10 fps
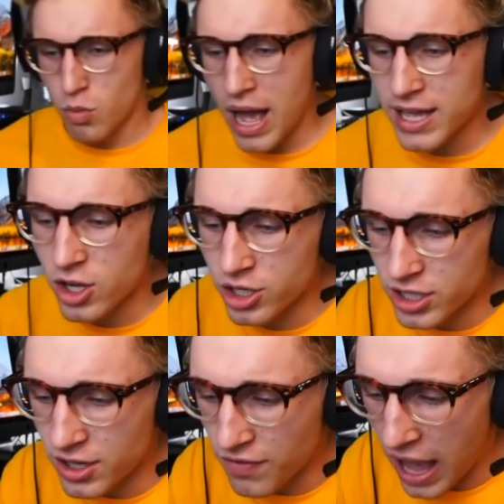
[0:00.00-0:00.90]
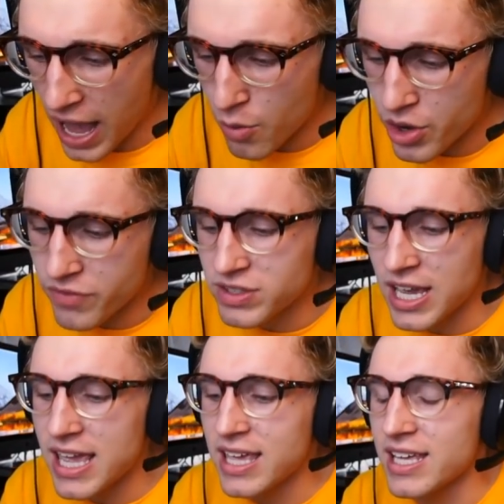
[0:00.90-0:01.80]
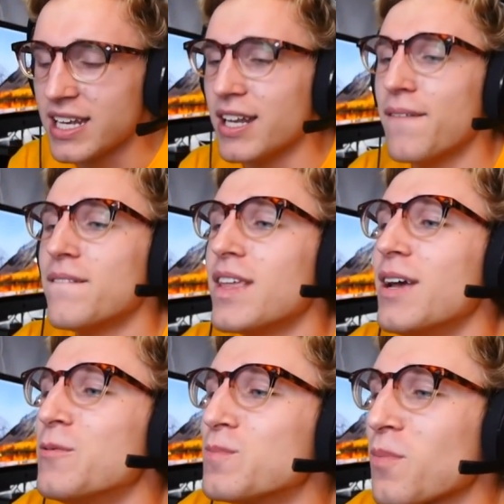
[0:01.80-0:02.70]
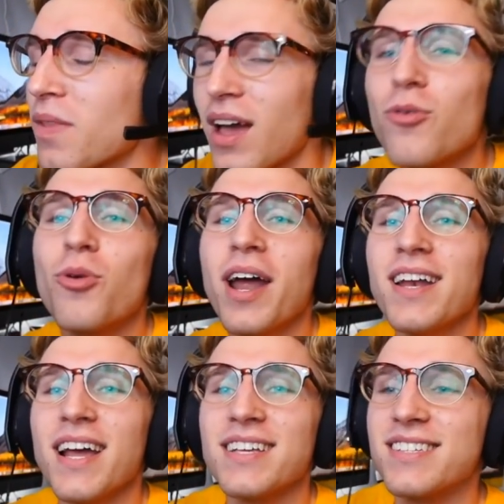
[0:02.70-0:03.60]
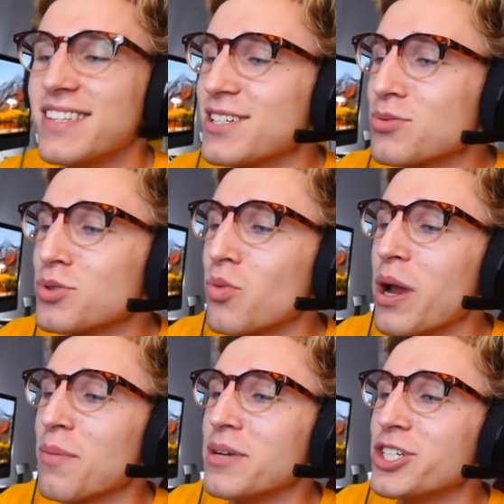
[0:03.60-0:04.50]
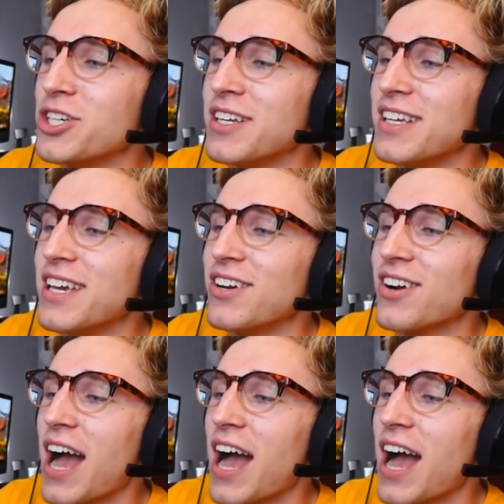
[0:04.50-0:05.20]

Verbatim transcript: Why couldn't have I would have taken right next to this was wear Michigan gear.